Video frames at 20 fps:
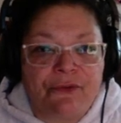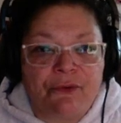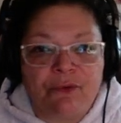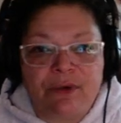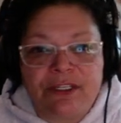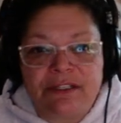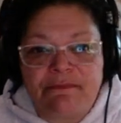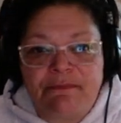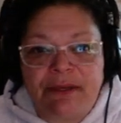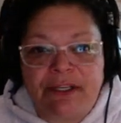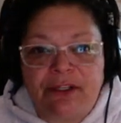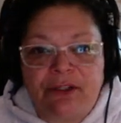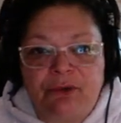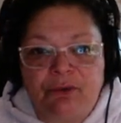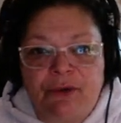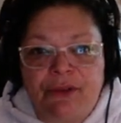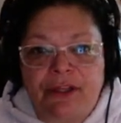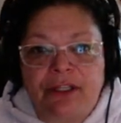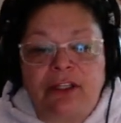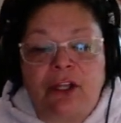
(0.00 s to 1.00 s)
was built
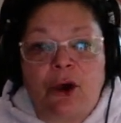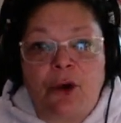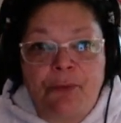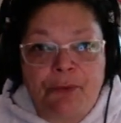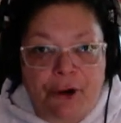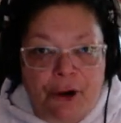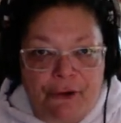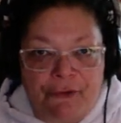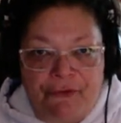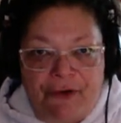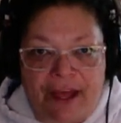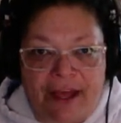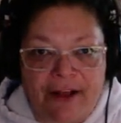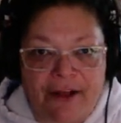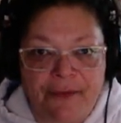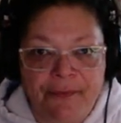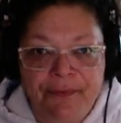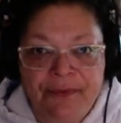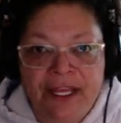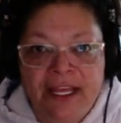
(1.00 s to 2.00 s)
with a low
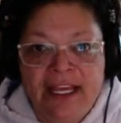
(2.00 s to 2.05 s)
profile,